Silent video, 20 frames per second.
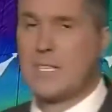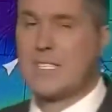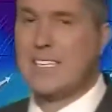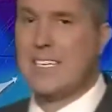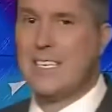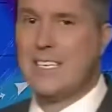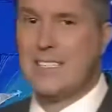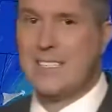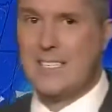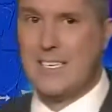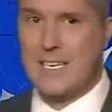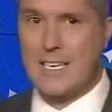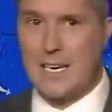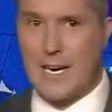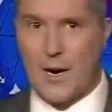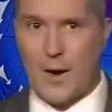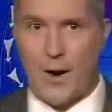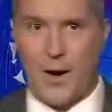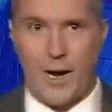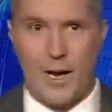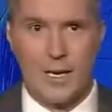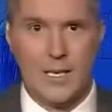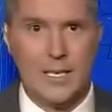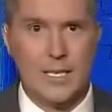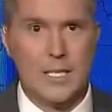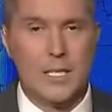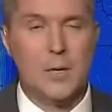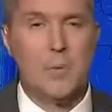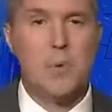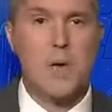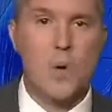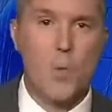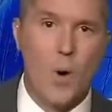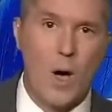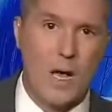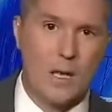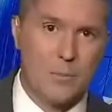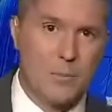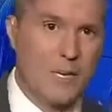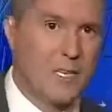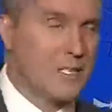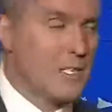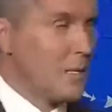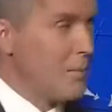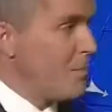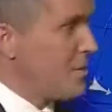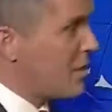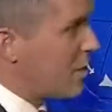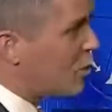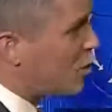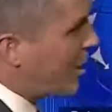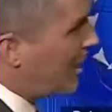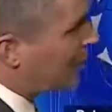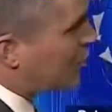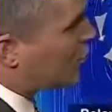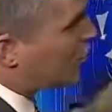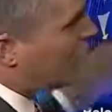the D.C. area. And meanwhile, a big dip in the jet